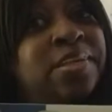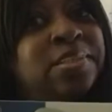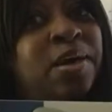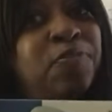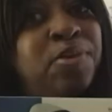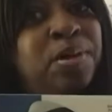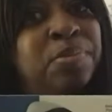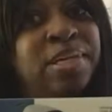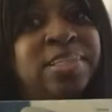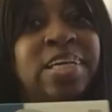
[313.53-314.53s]
time
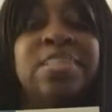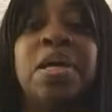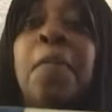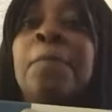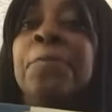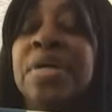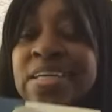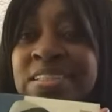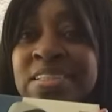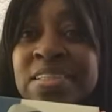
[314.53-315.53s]
filming, as I said.
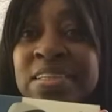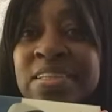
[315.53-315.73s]
But